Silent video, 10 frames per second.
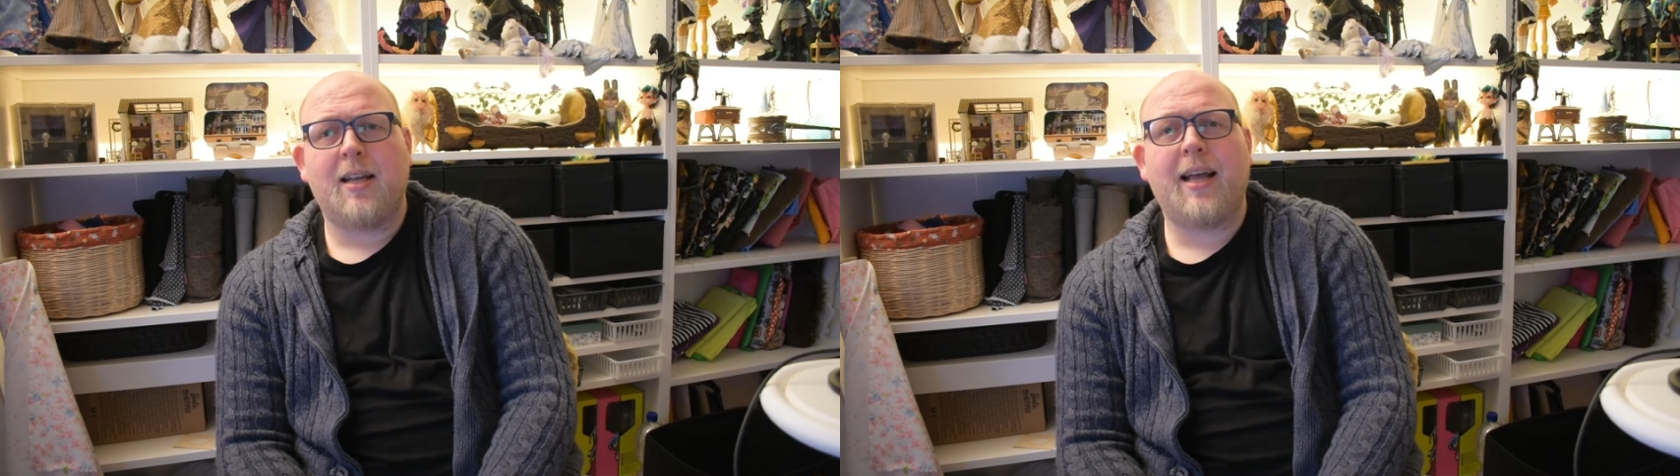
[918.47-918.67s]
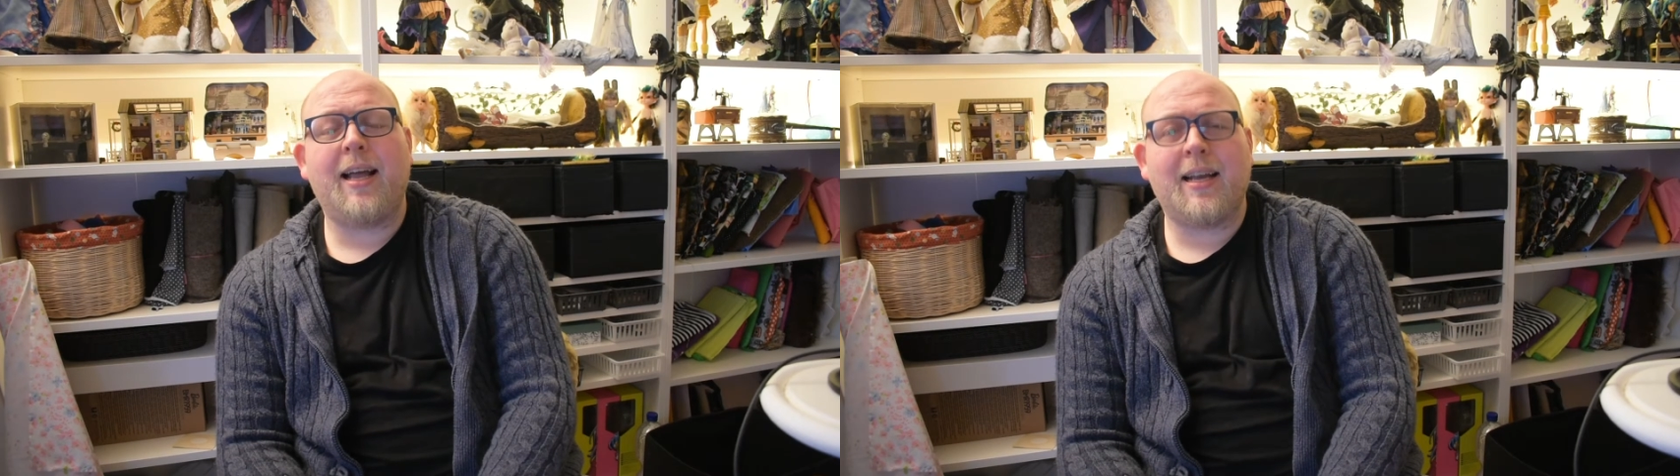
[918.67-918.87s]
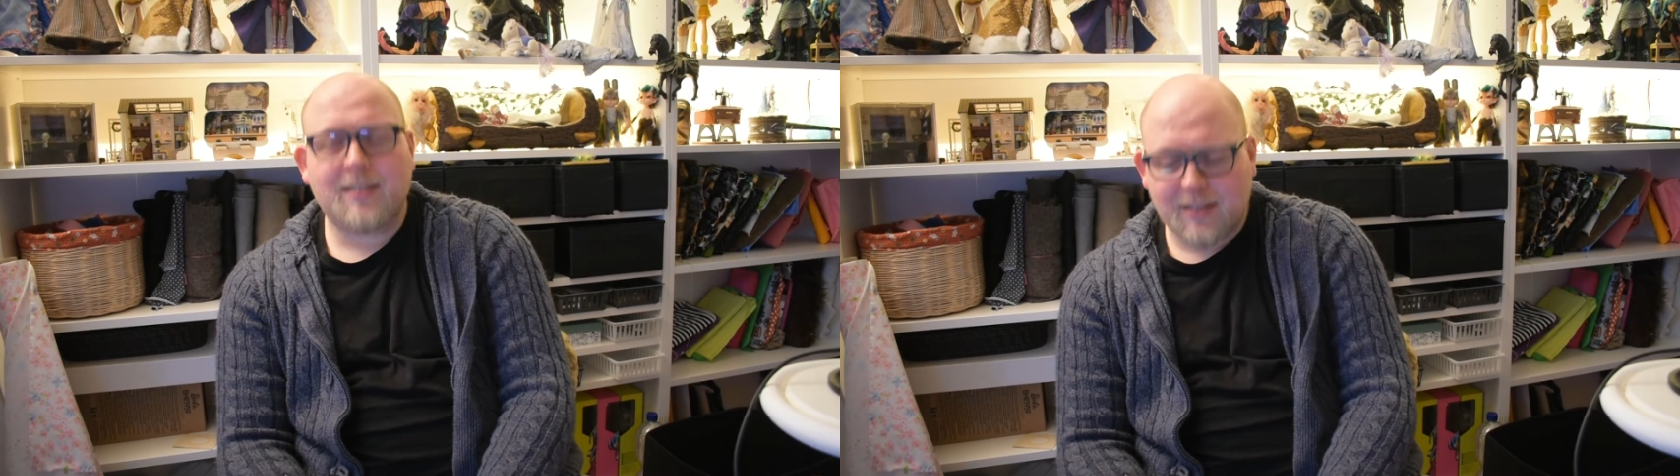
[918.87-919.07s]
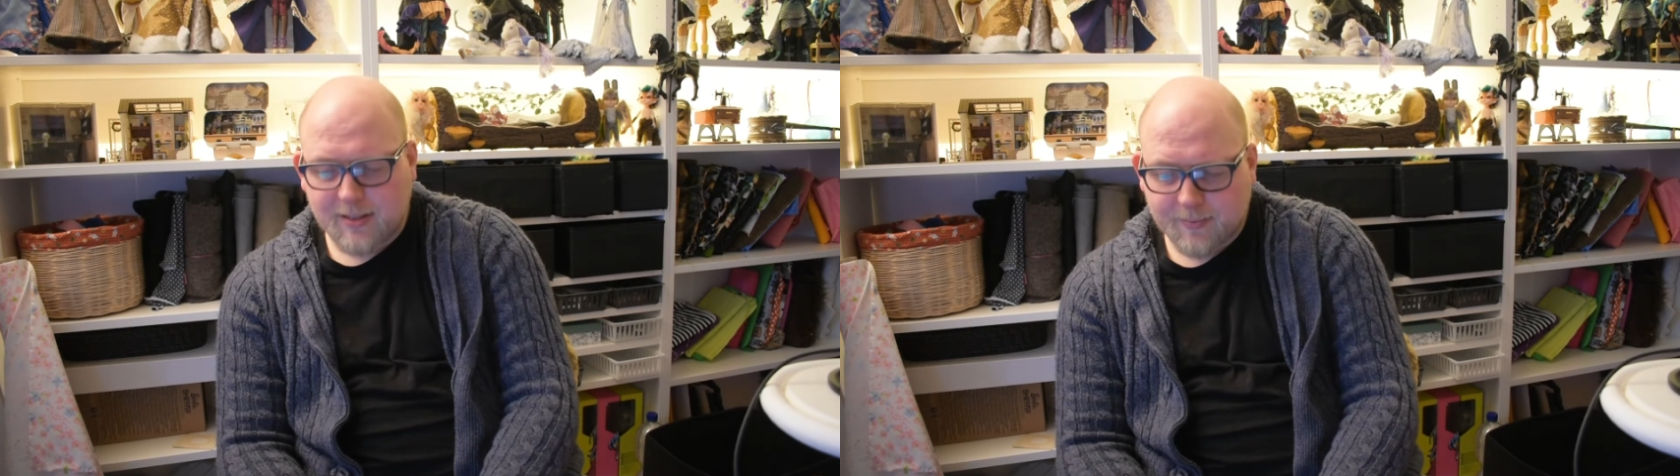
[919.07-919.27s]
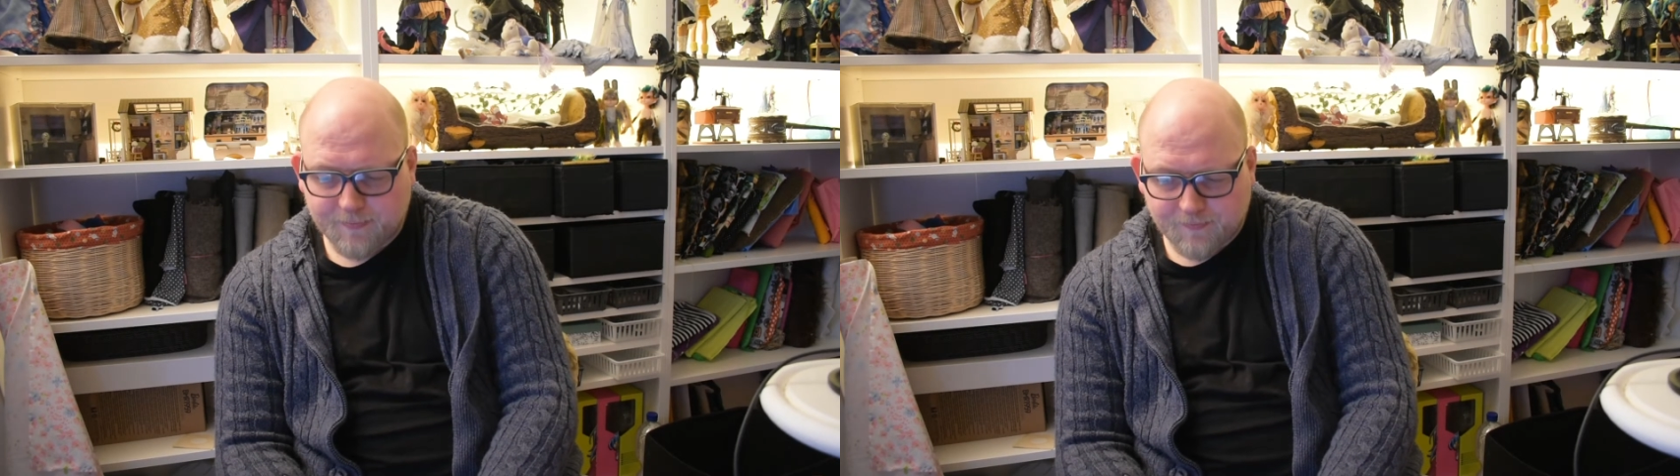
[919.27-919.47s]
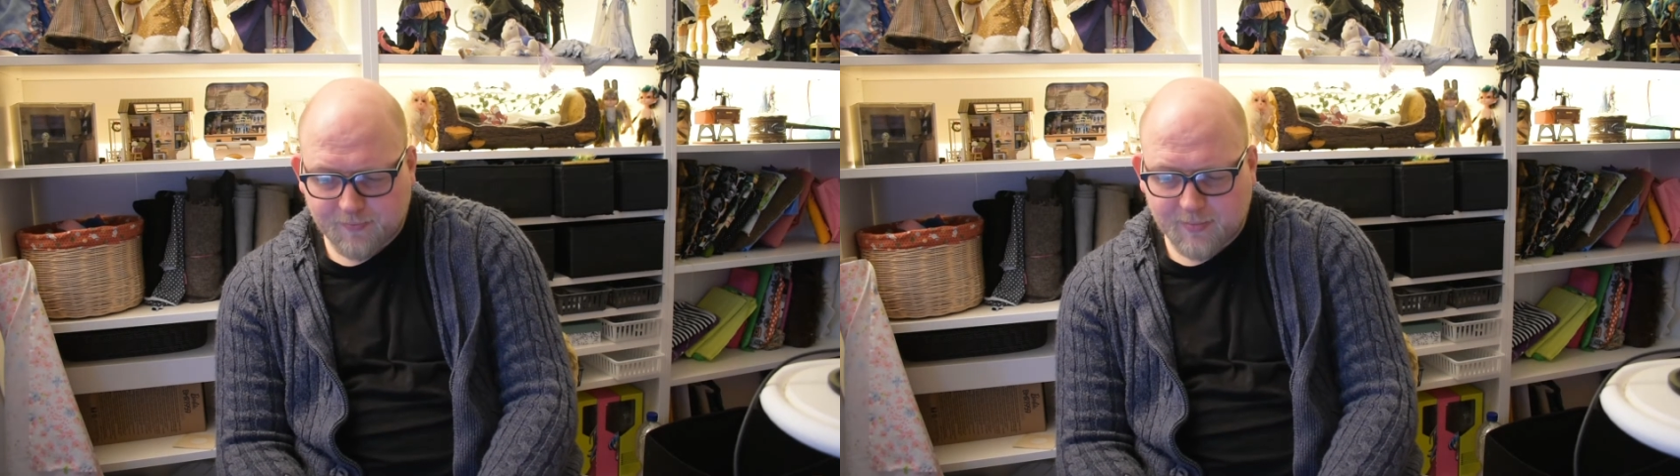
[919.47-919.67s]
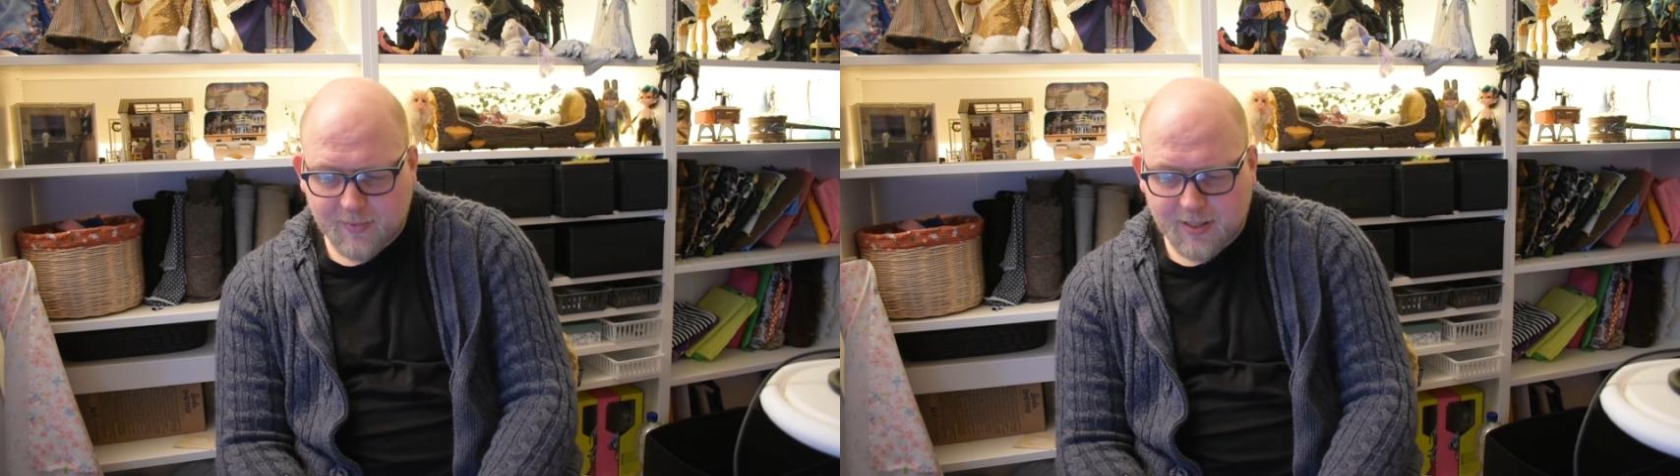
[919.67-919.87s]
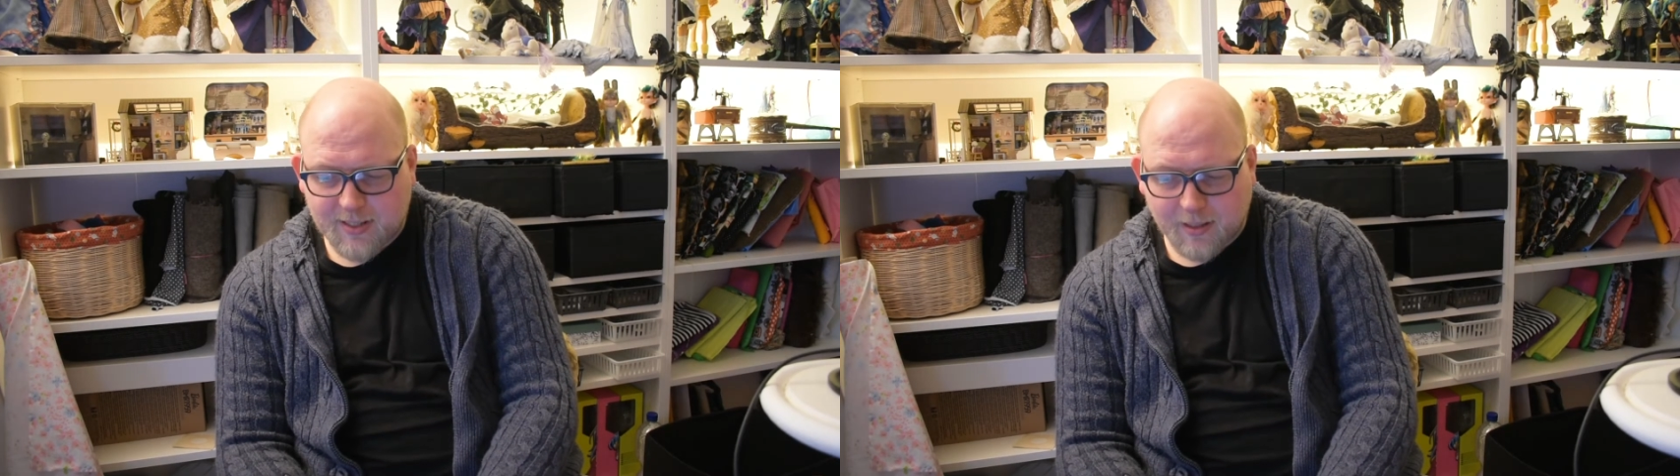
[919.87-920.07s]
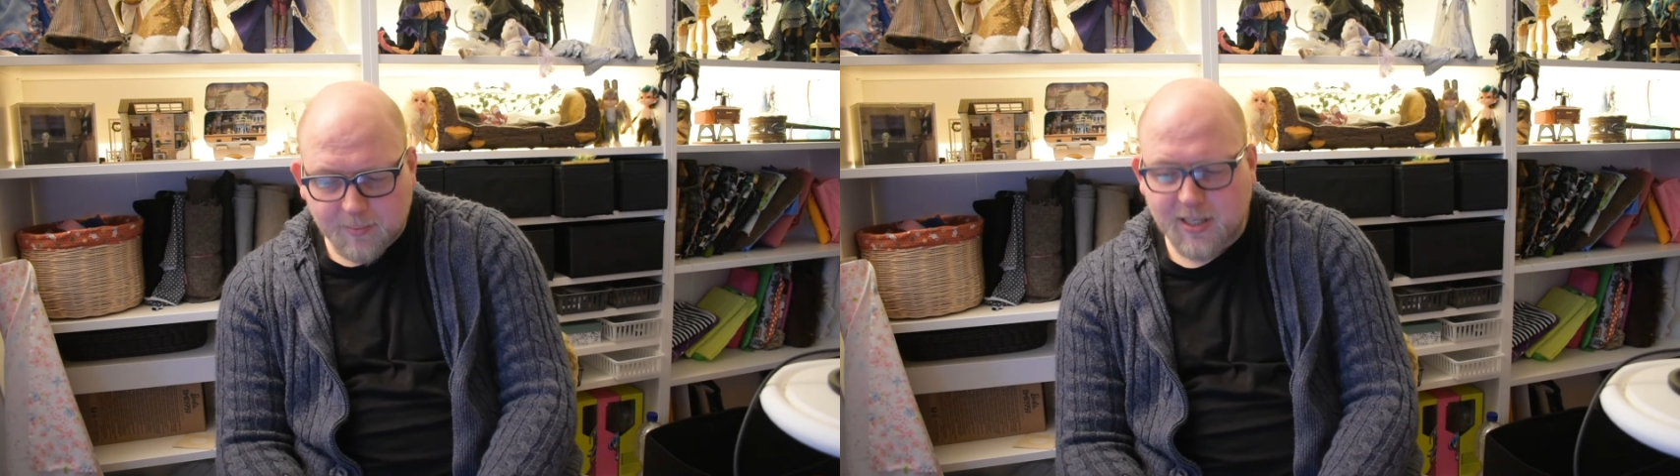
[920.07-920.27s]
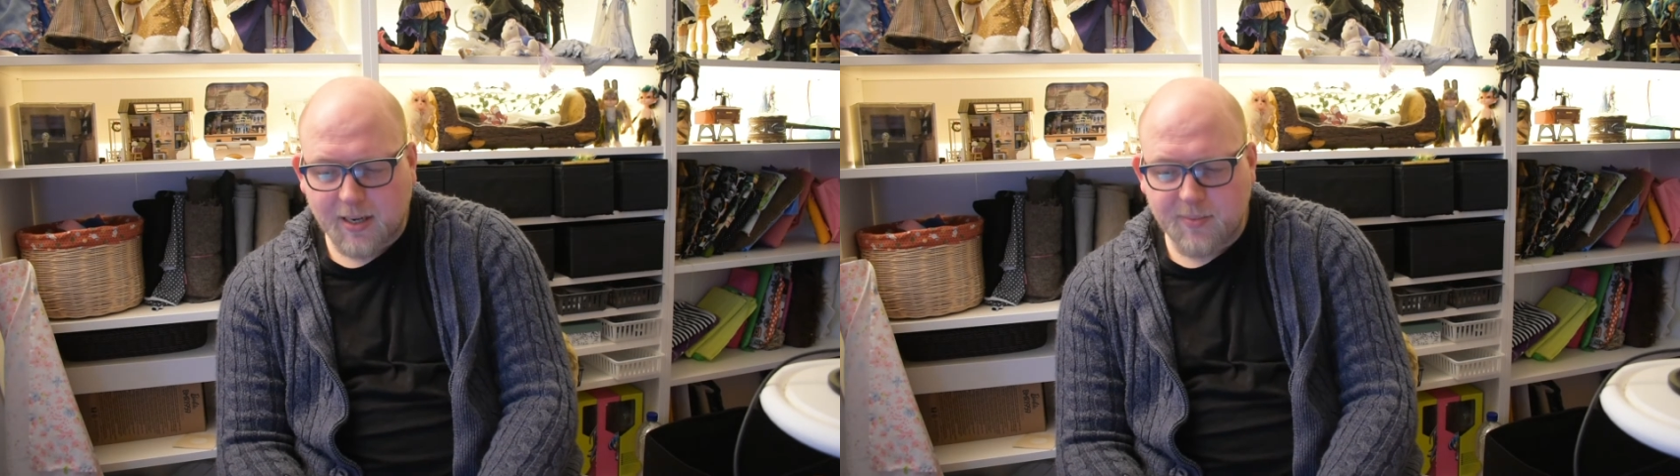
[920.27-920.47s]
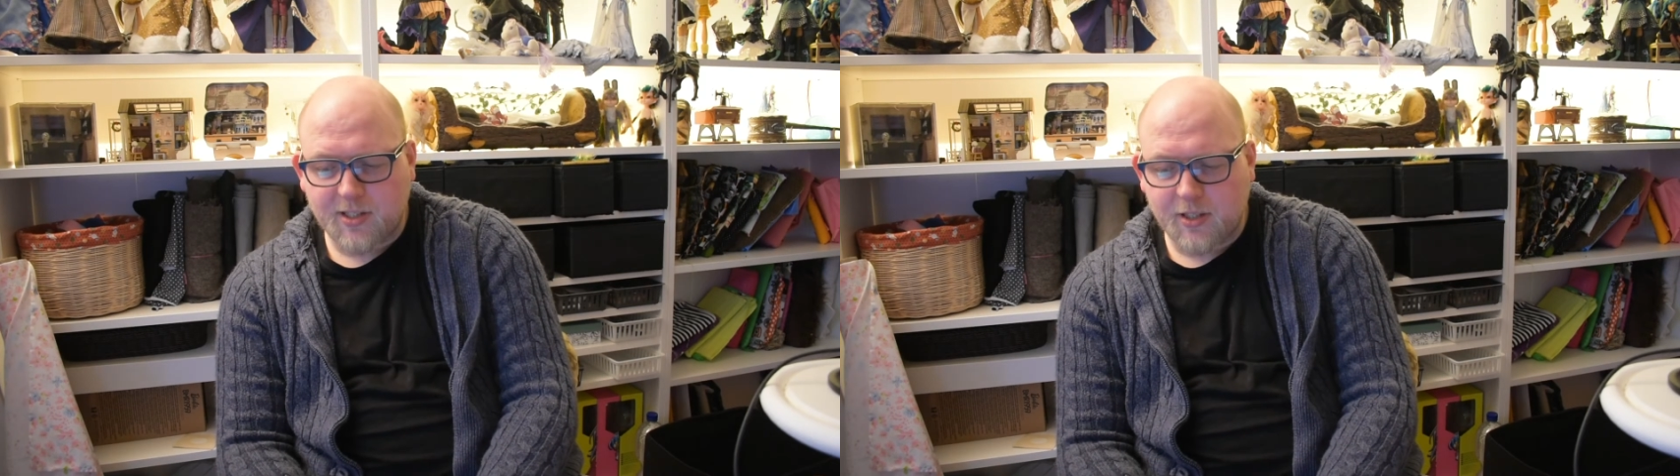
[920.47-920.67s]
And sometimes